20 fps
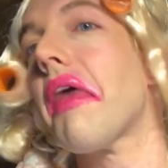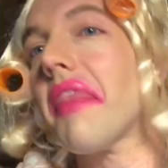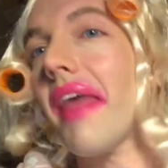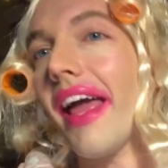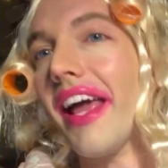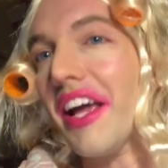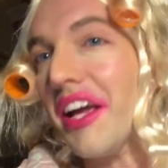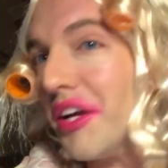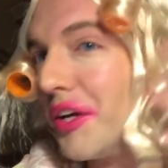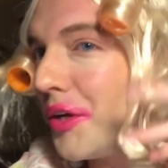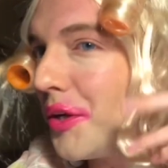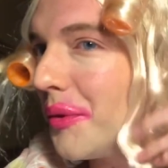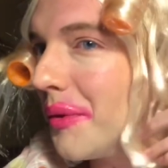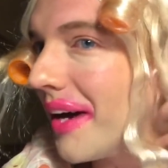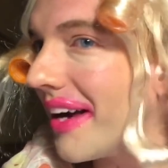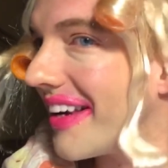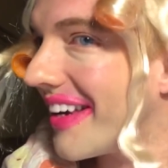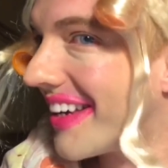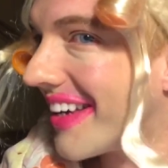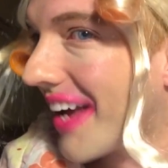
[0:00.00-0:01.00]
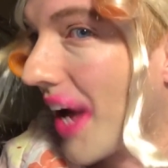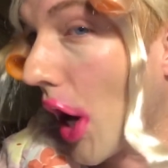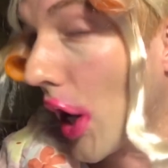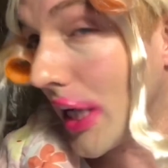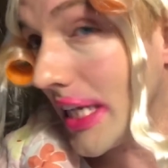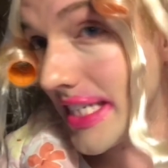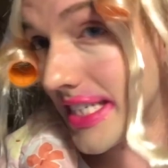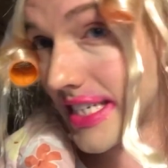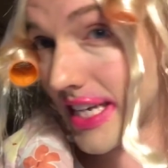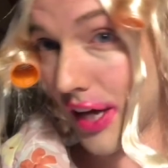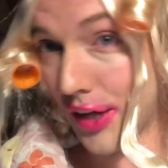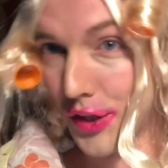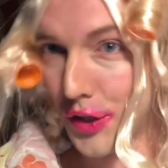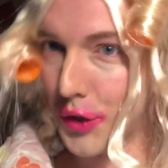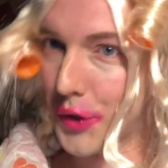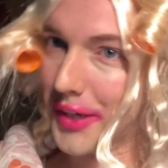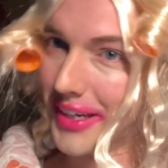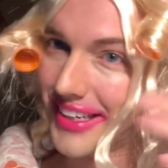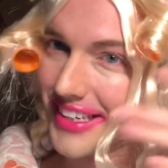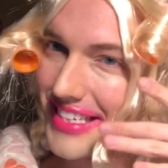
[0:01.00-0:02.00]
Thank you. I can tell
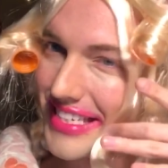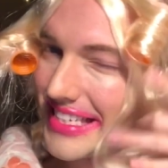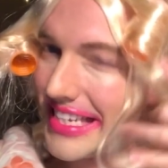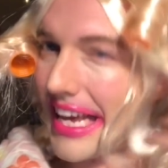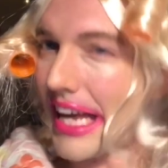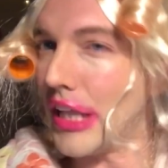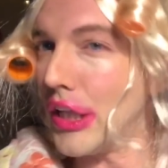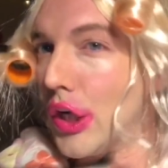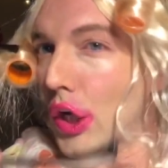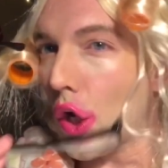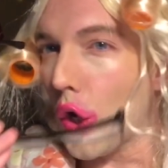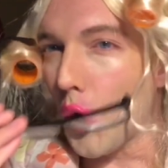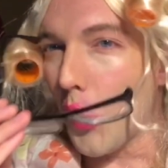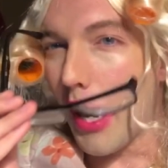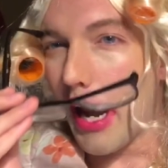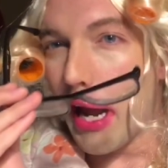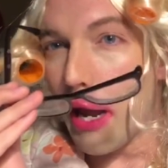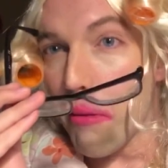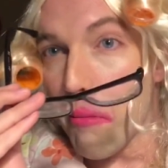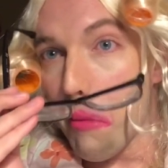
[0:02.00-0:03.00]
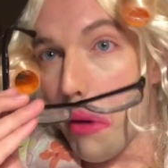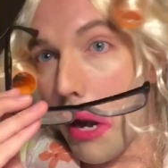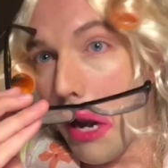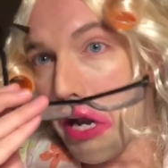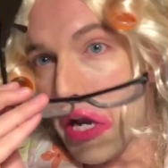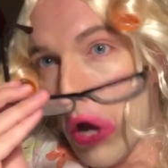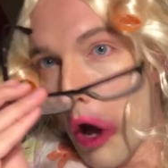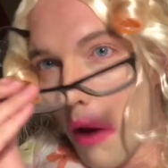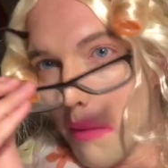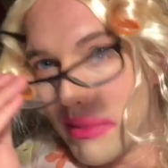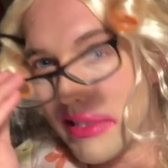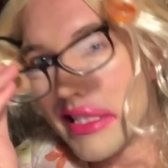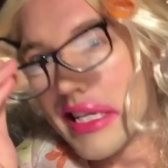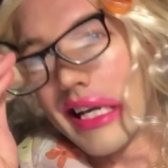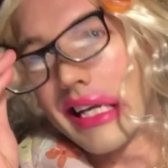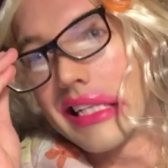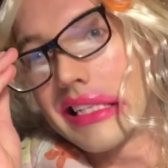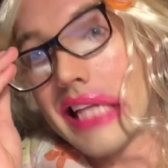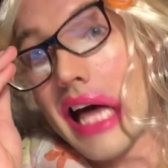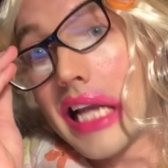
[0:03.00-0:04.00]
you're gonna say I look great, but I know I've been
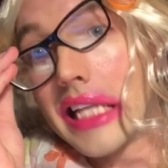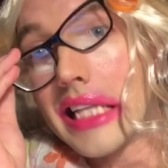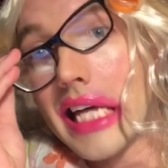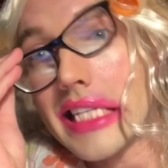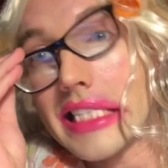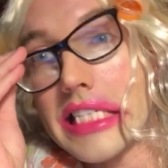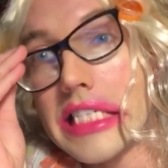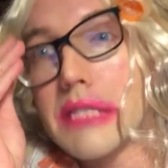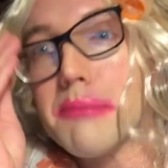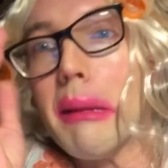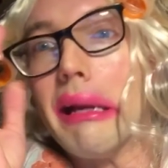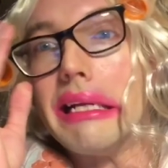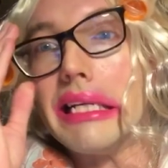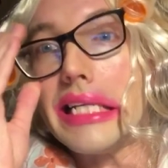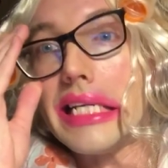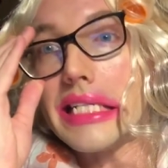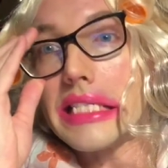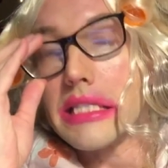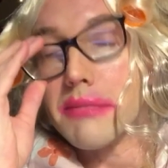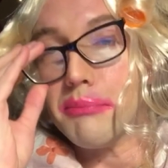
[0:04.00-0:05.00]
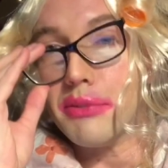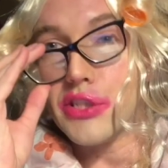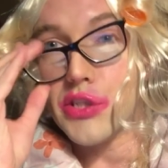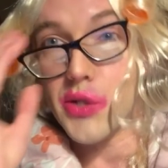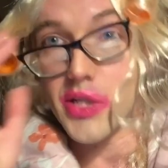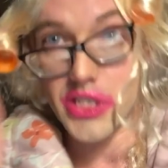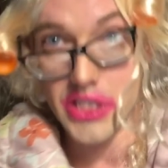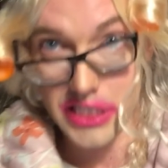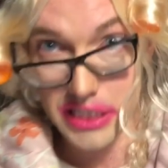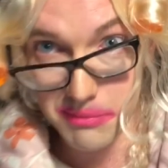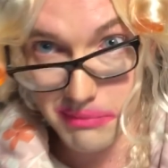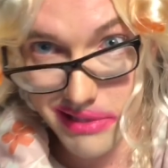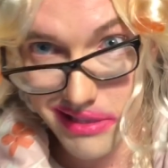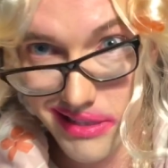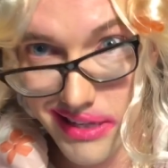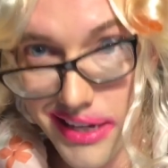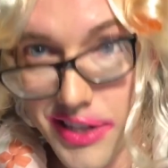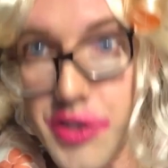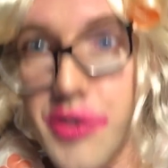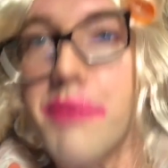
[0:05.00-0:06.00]
taking a lot of lessons. My niece Patricia's been
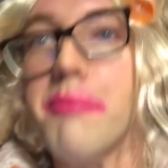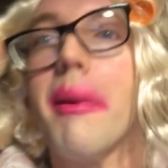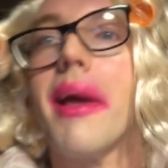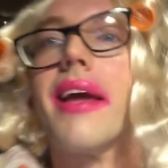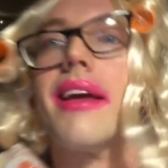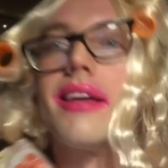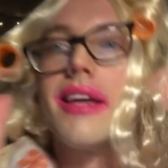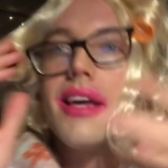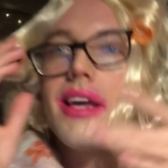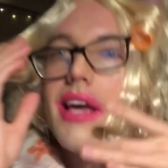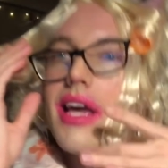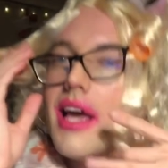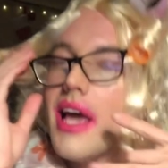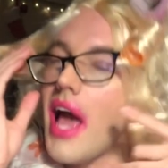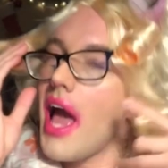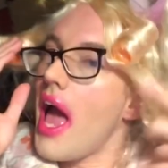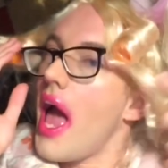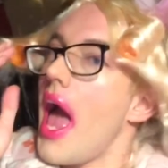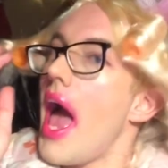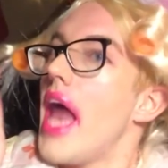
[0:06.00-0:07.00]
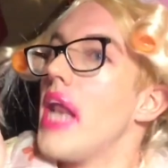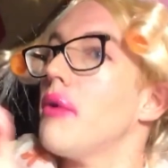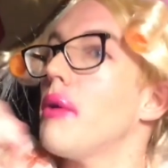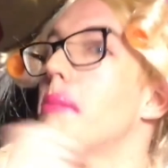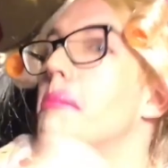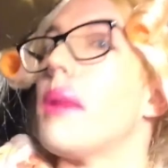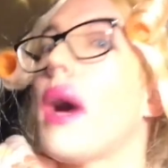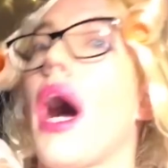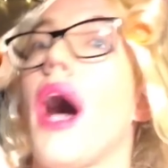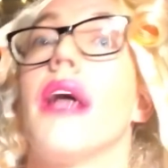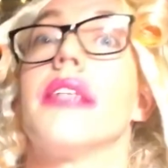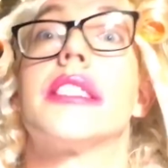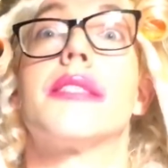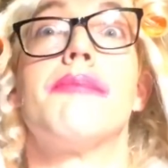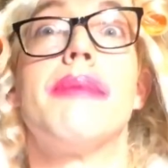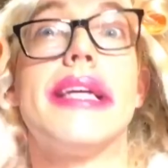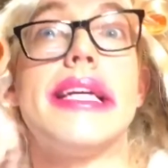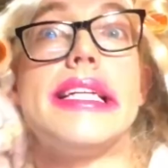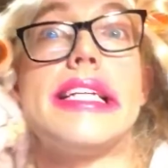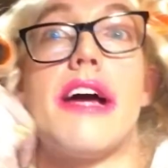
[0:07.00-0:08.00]
teaching me. Anyway,
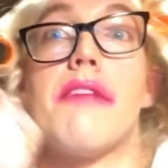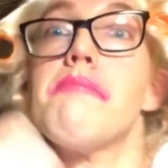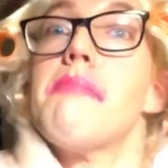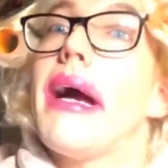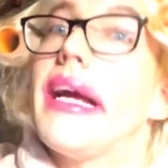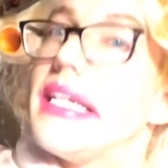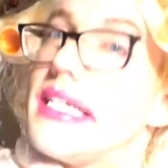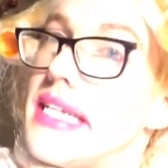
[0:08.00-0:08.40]
speaking of my